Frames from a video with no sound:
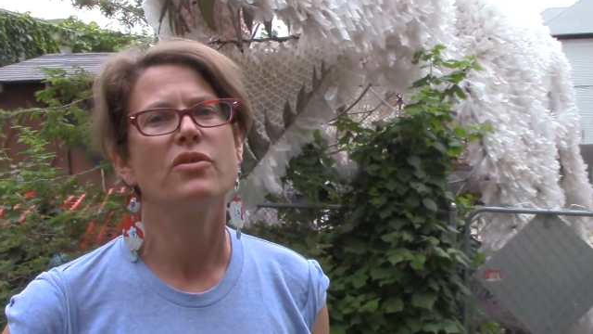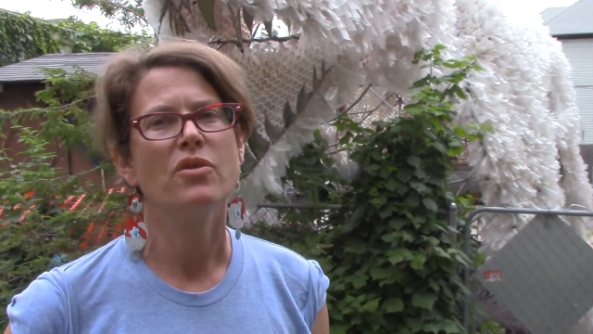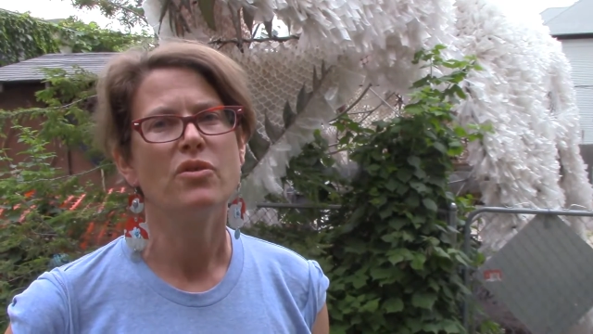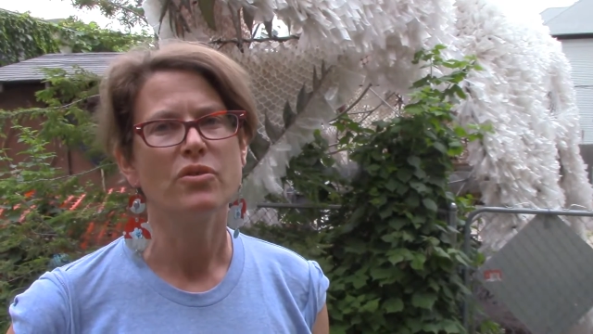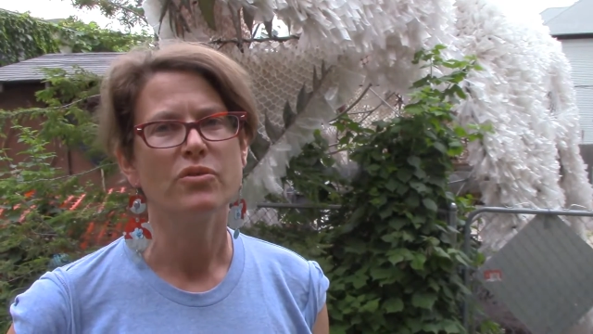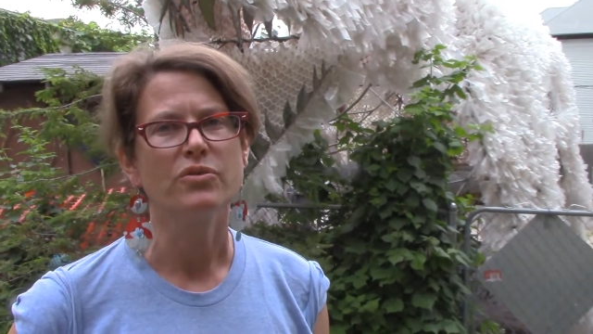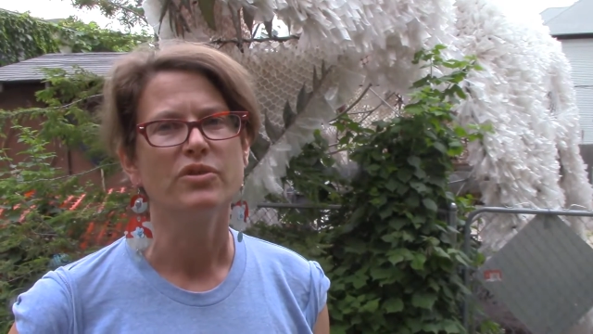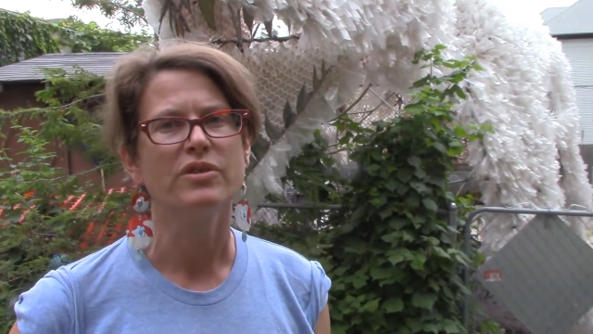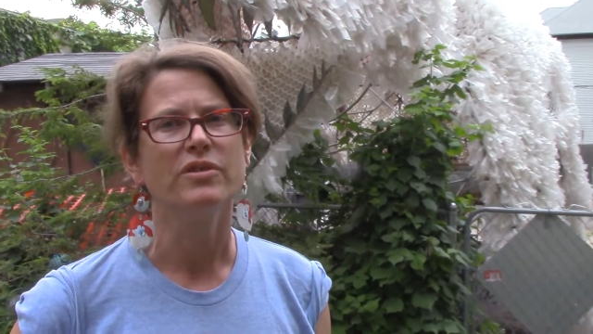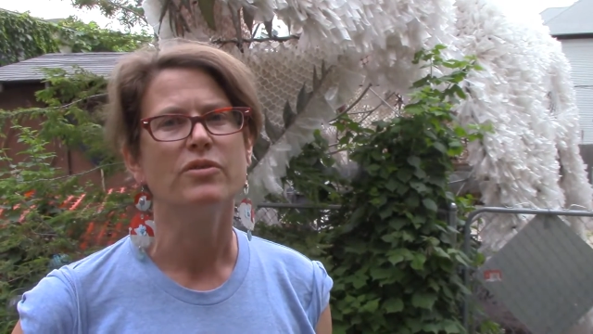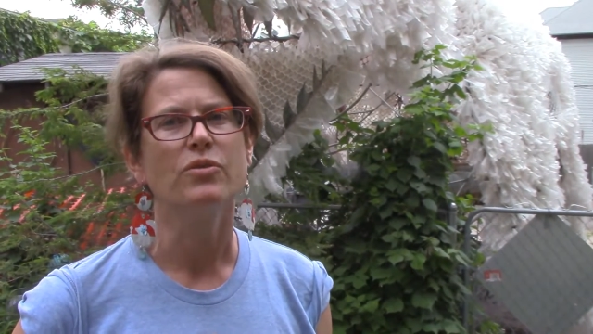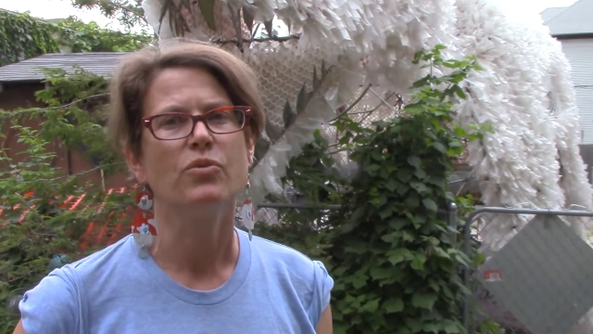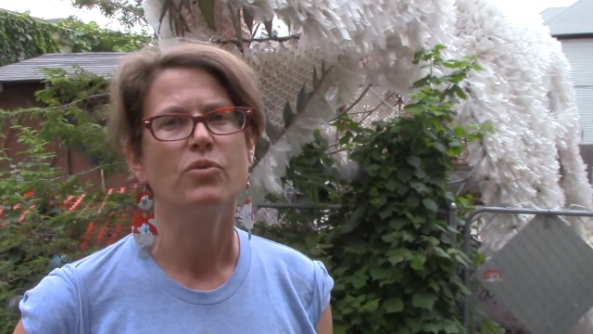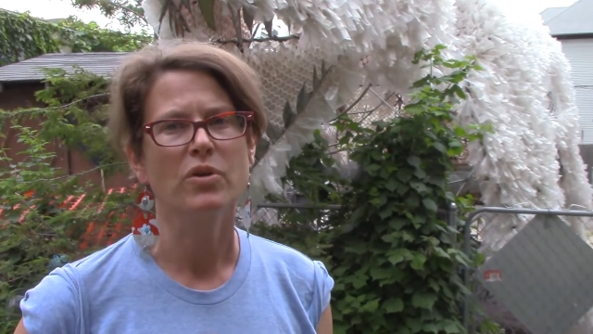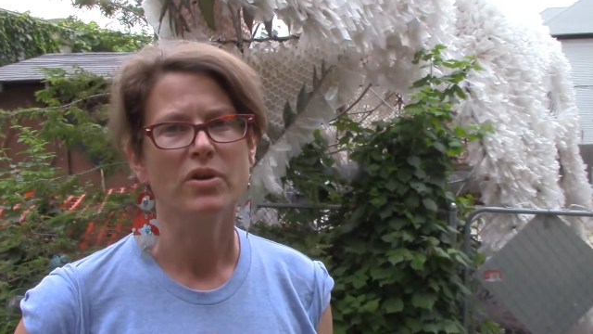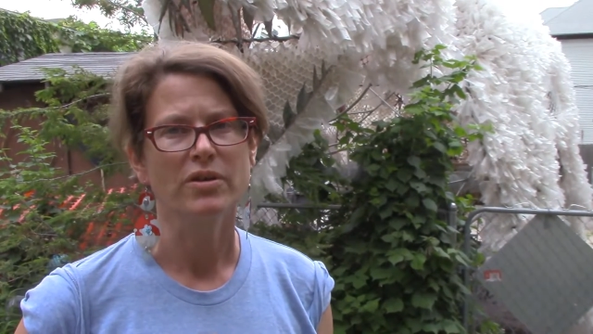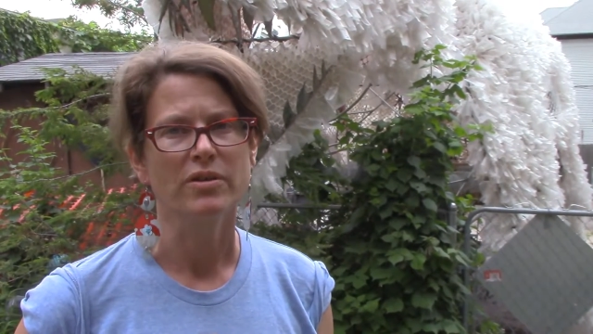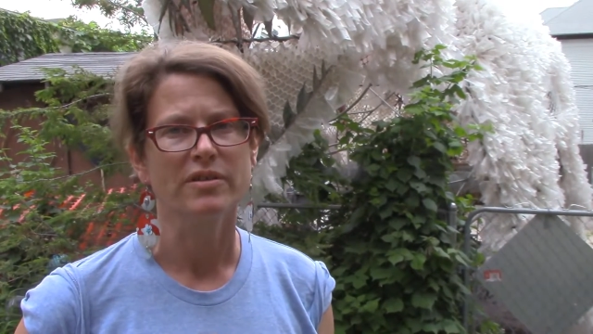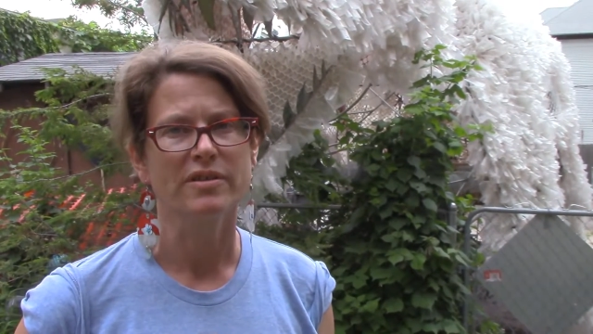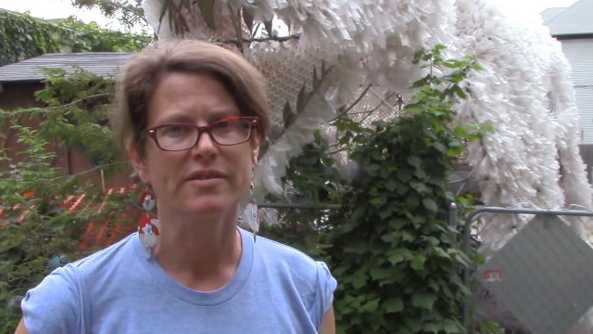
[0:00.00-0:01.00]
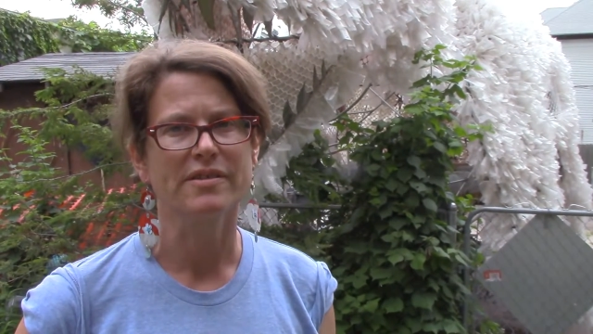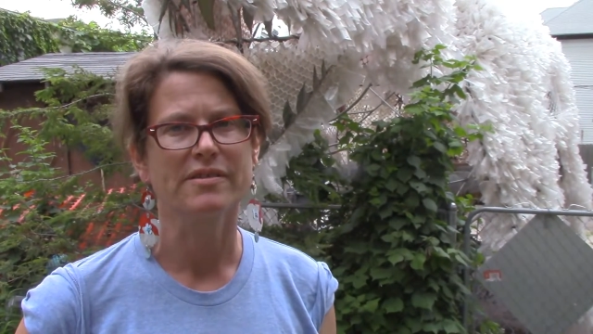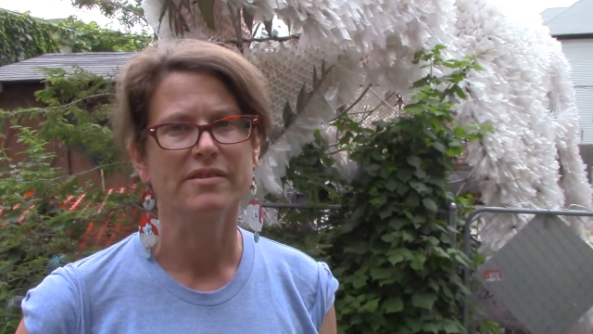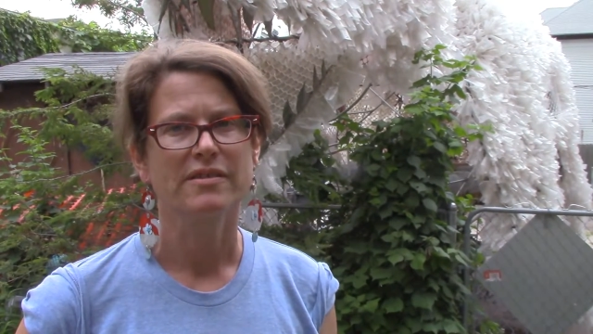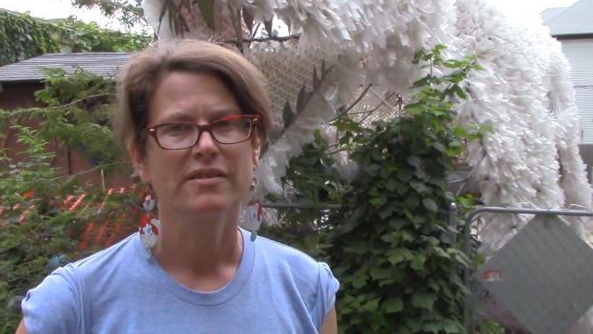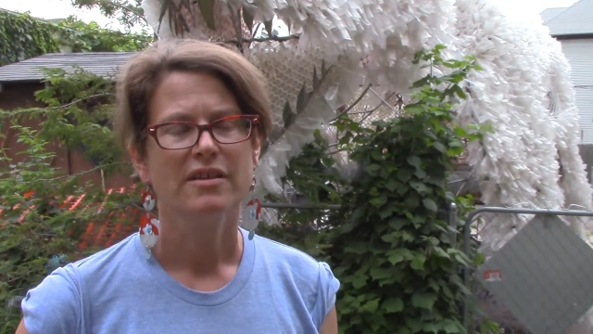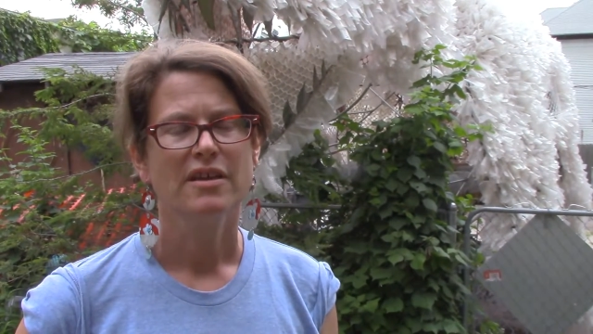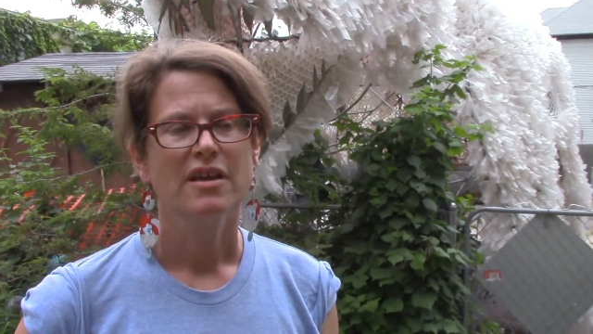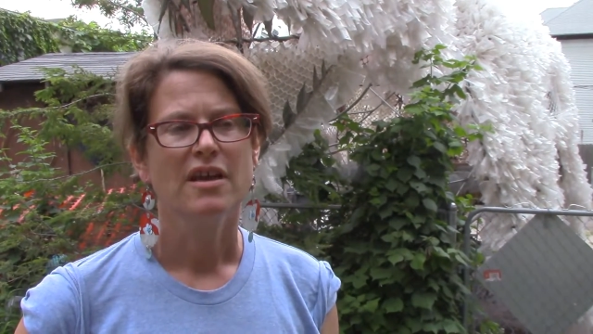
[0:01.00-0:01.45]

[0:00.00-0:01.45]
own worlds